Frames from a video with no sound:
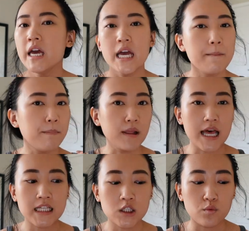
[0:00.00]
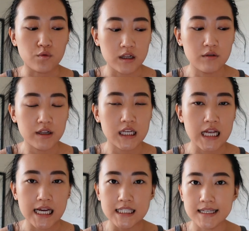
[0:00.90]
It blends really, really nice.